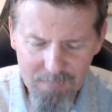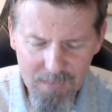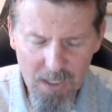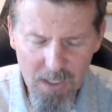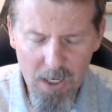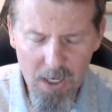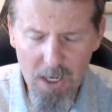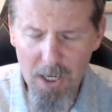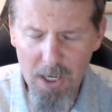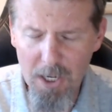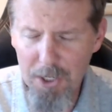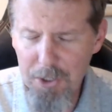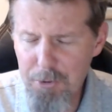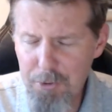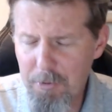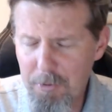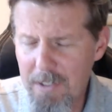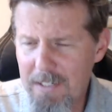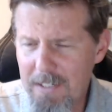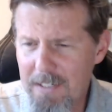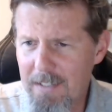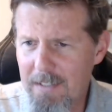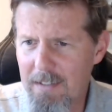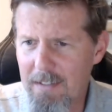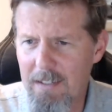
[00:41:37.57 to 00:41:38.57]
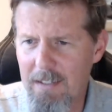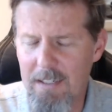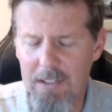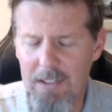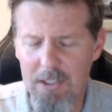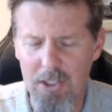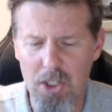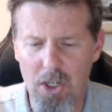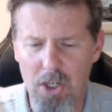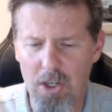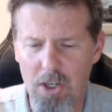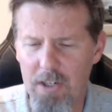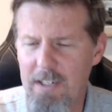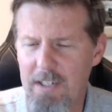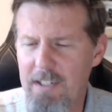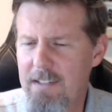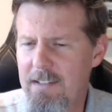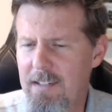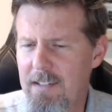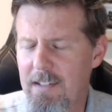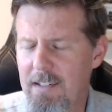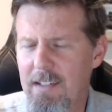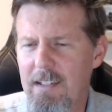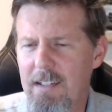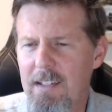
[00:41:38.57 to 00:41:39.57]
100
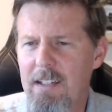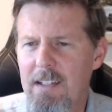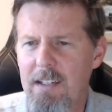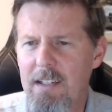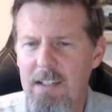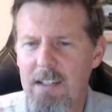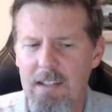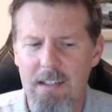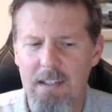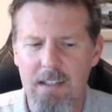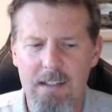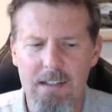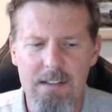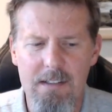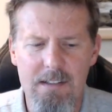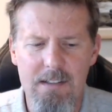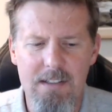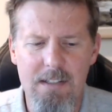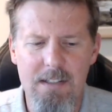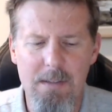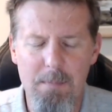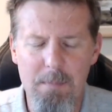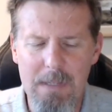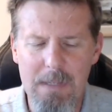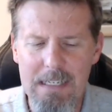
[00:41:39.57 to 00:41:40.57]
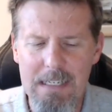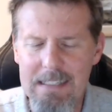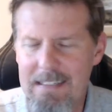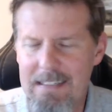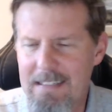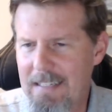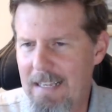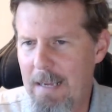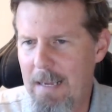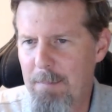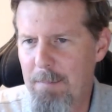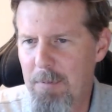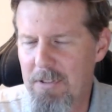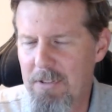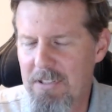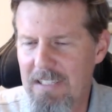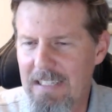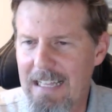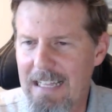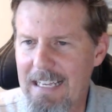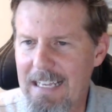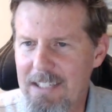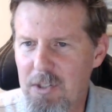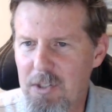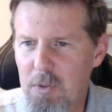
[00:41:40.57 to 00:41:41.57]
current submitted samples in
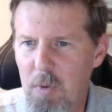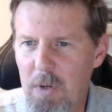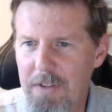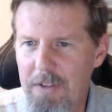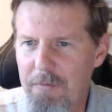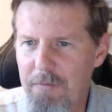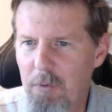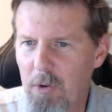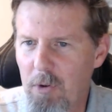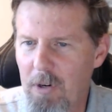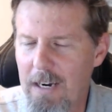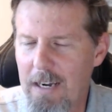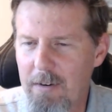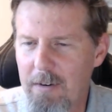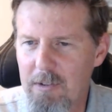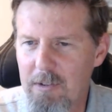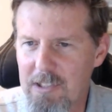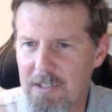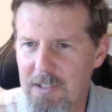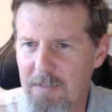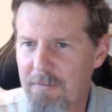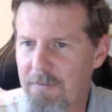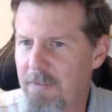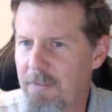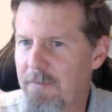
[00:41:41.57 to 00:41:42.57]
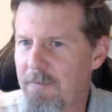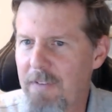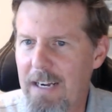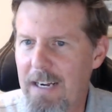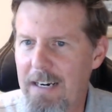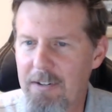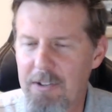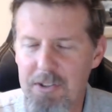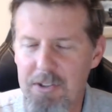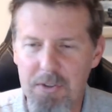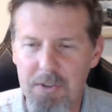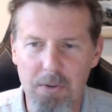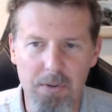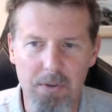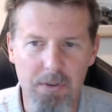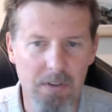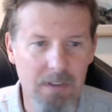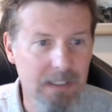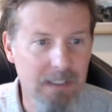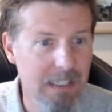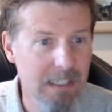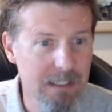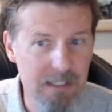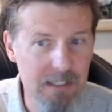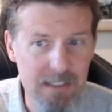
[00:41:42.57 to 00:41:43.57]
the last 24 hours from VirusTotal,
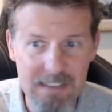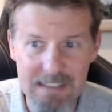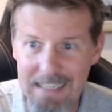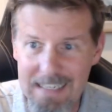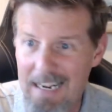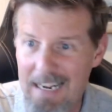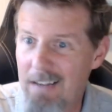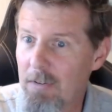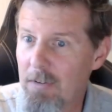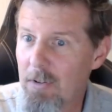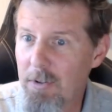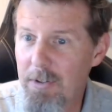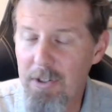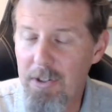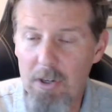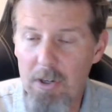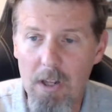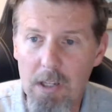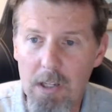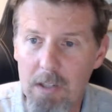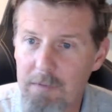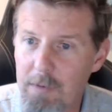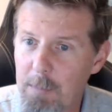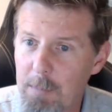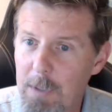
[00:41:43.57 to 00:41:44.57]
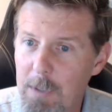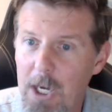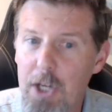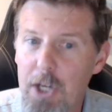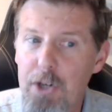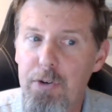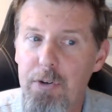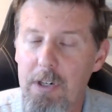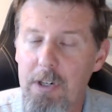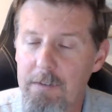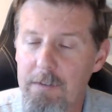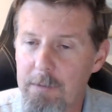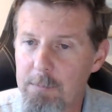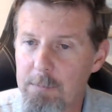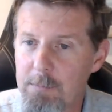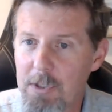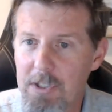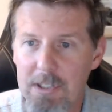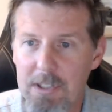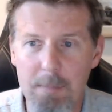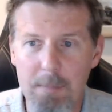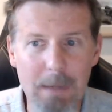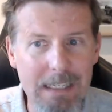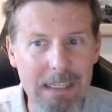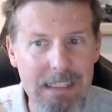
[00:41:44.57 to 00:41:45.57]
and I just downloaded all of them, 100 of them,
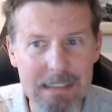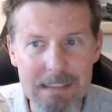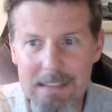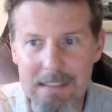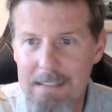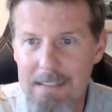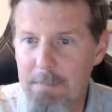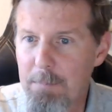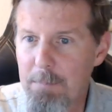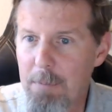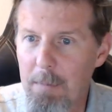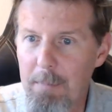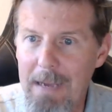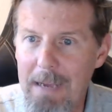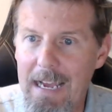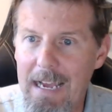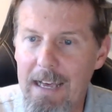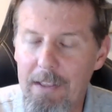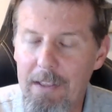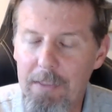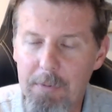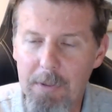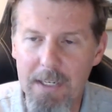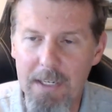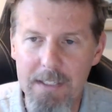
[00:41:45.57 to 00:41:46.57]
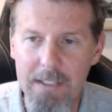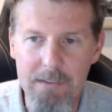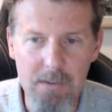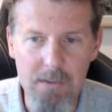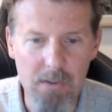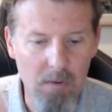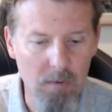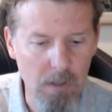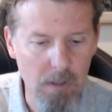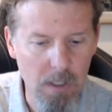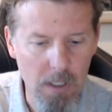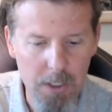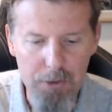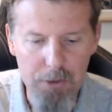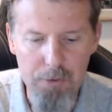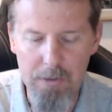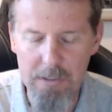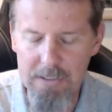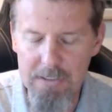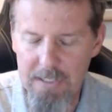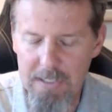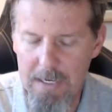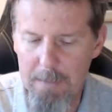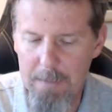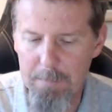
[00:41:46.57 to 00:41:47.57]
just to make it simple math, right? So
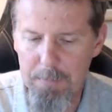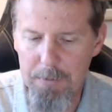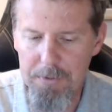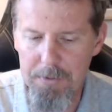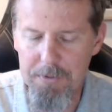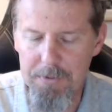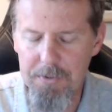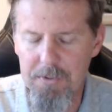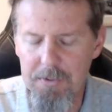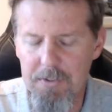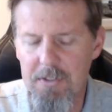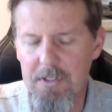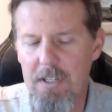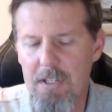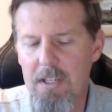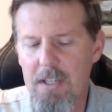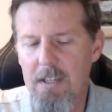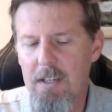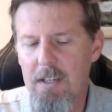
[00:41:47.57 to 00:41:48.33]
100 samples